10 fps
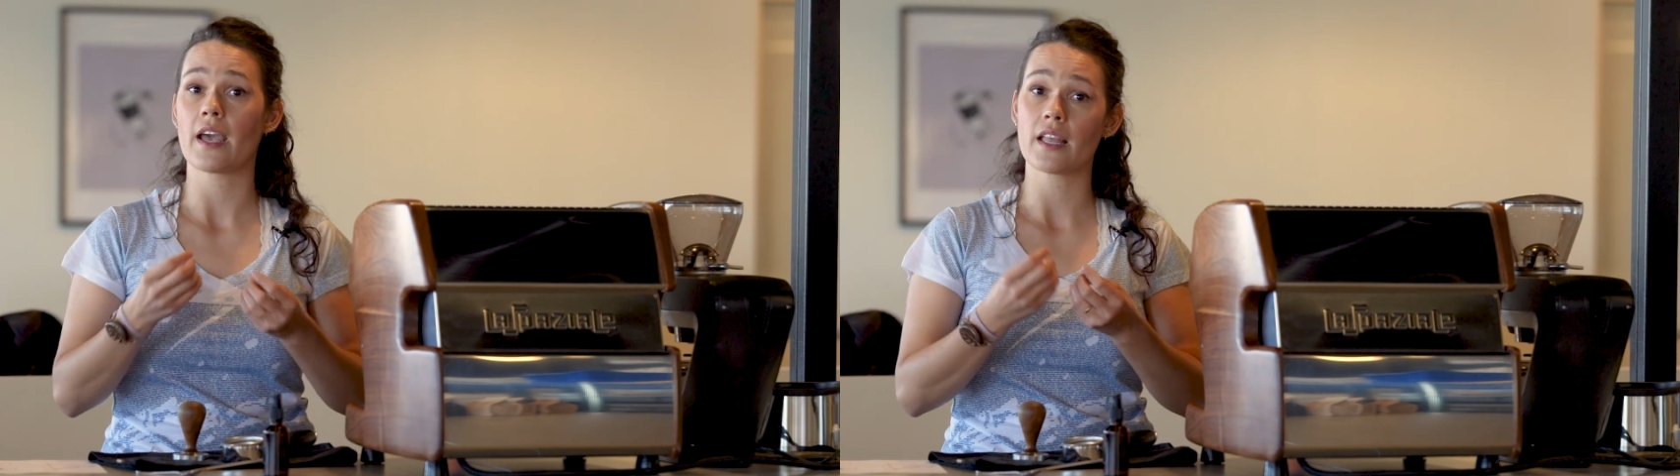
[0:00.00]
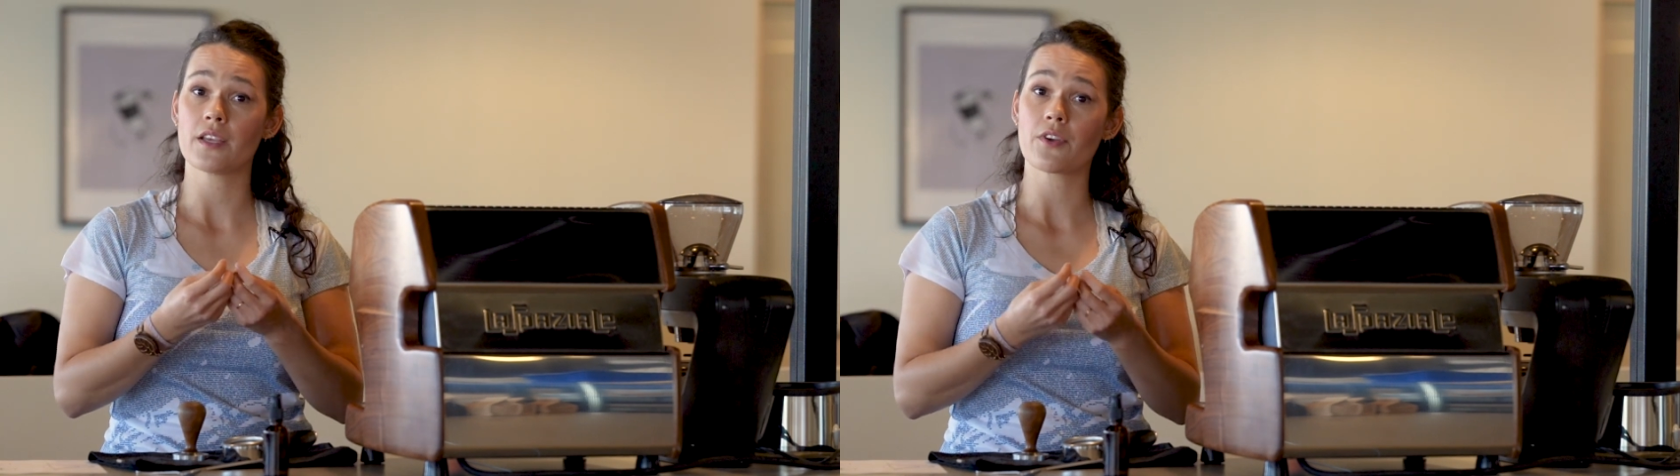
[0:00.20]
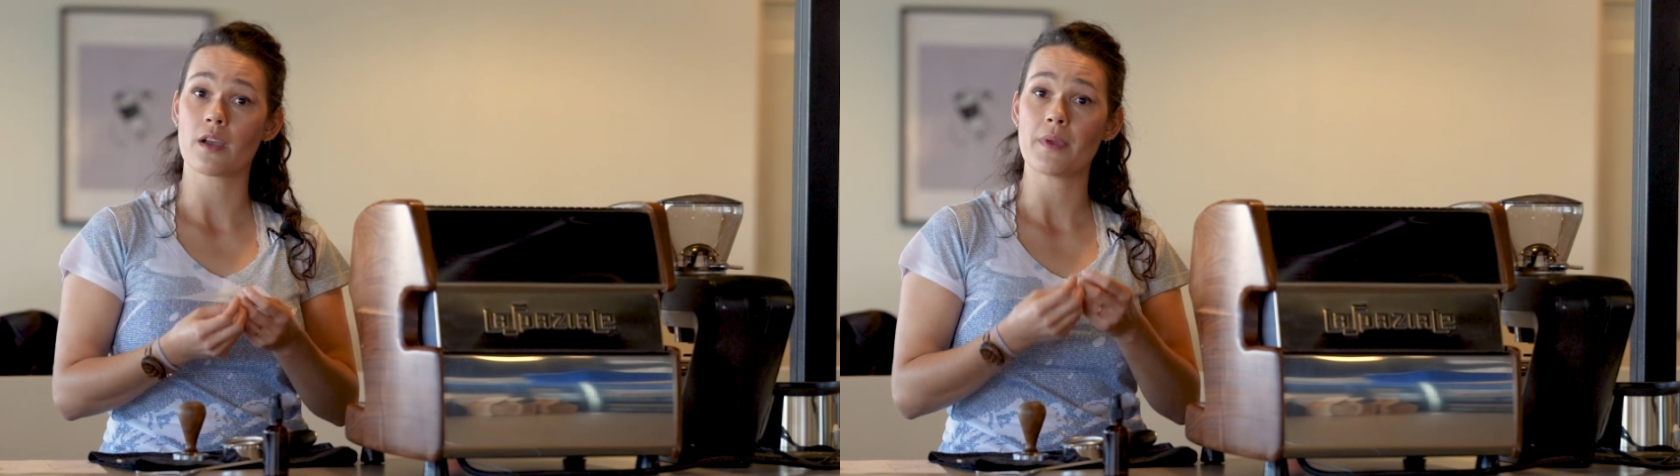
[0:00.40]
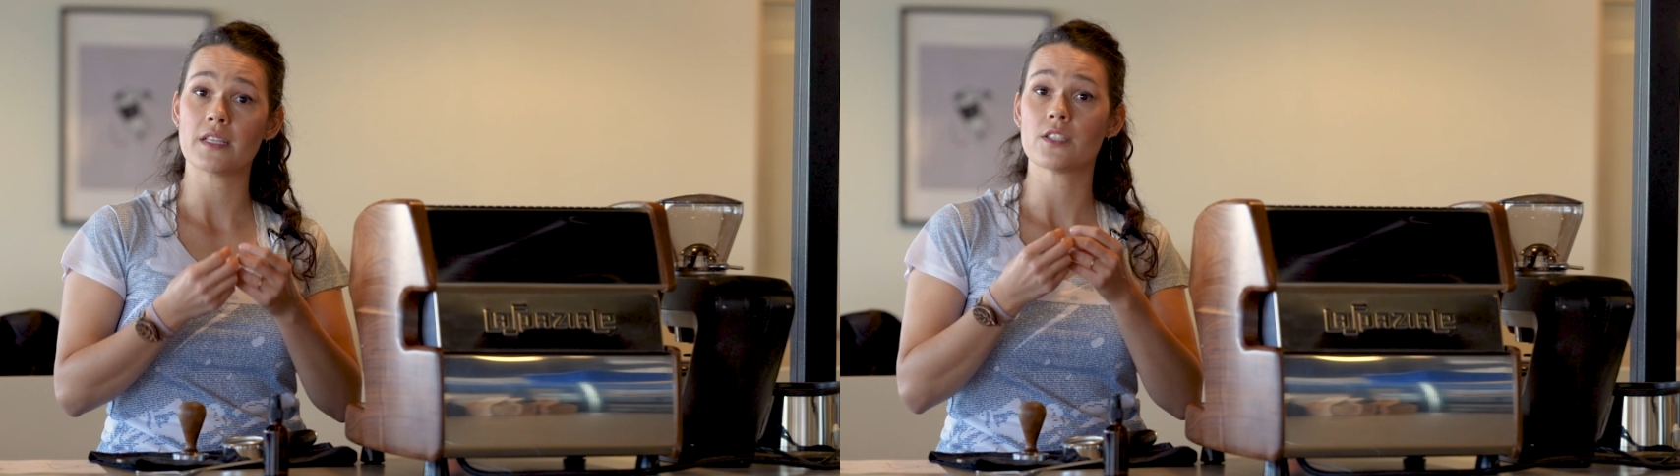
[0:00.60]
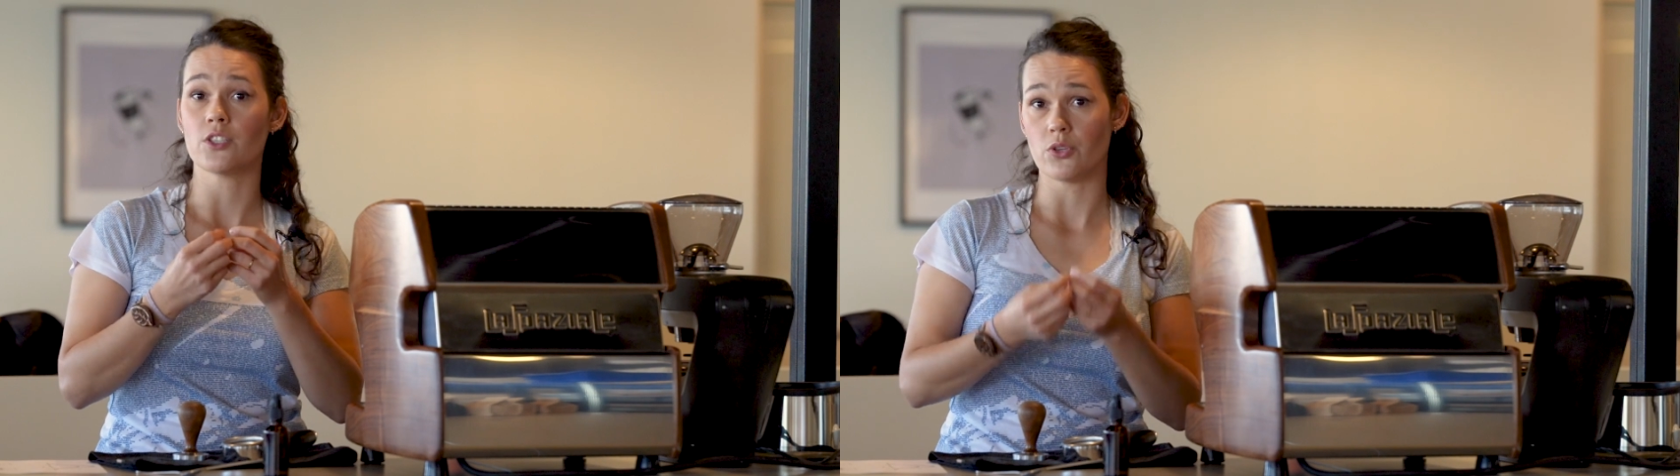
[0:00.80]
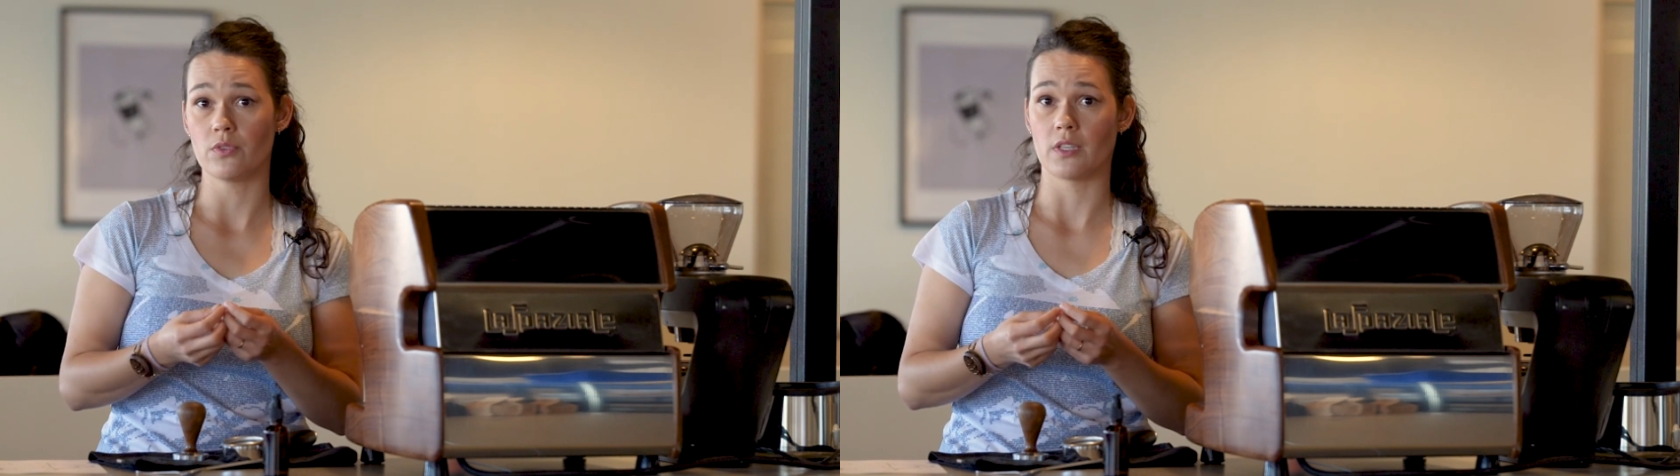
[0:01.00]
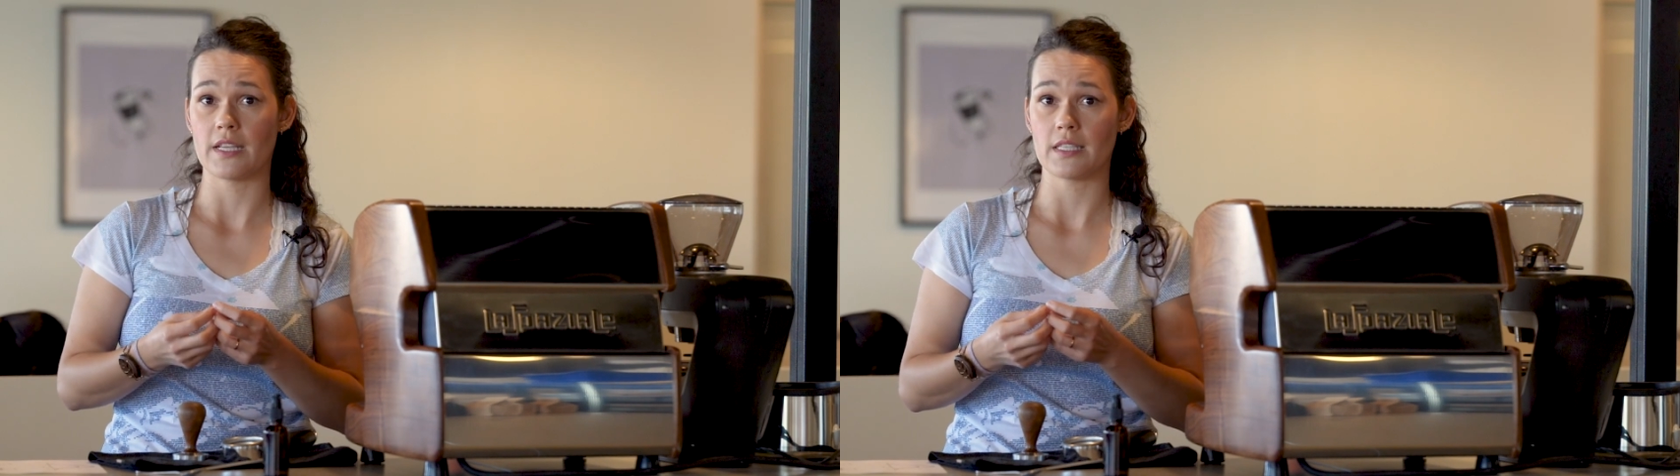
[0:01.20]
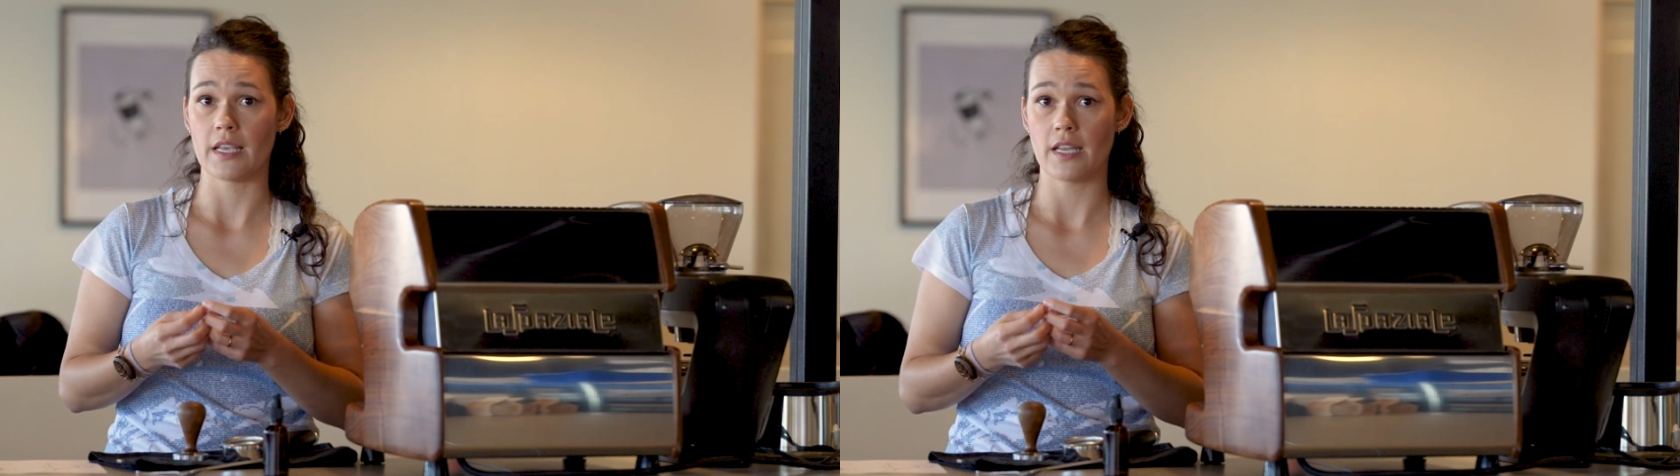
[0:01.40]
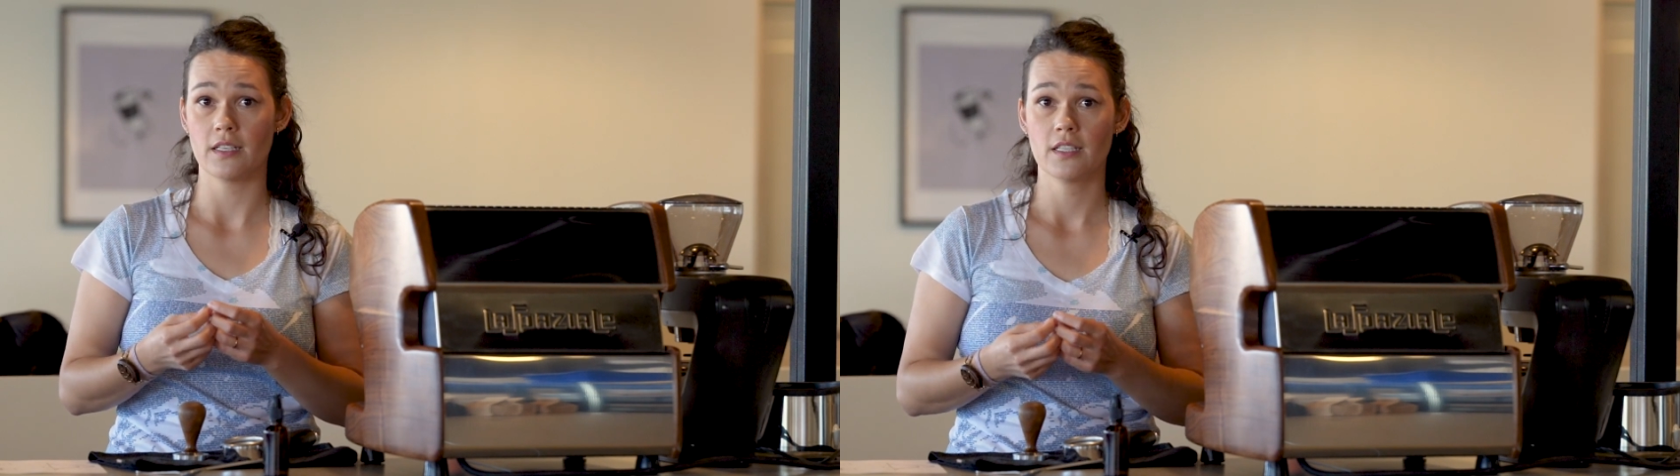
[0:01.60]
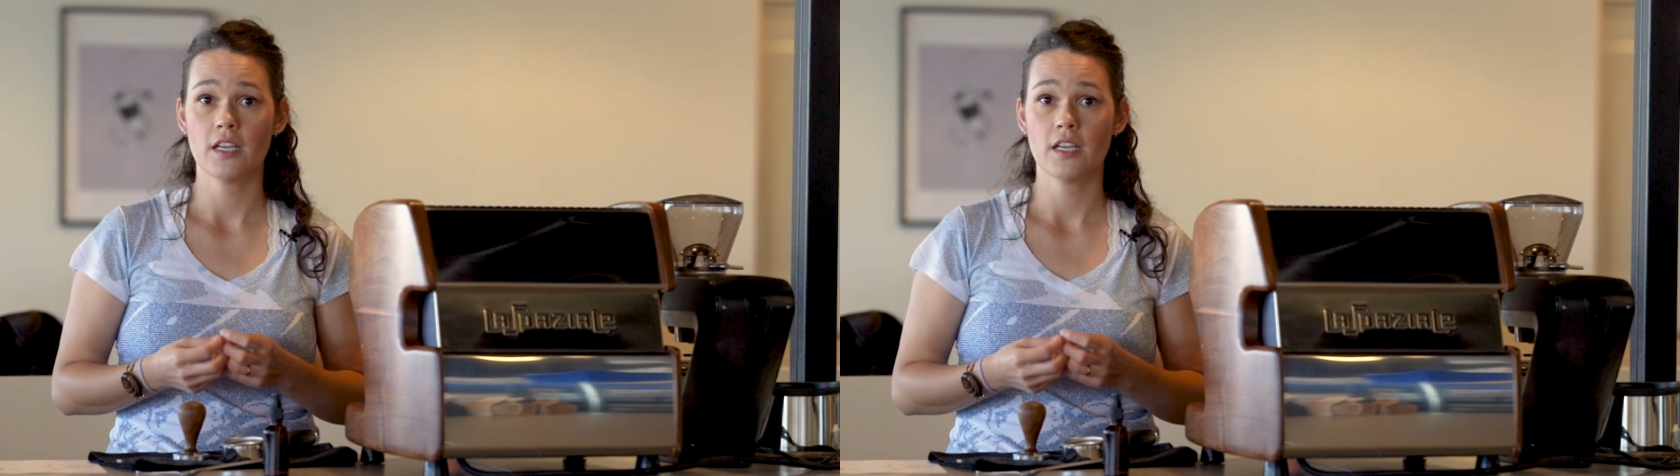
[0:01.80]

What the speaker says: I highly recommend utilizing it.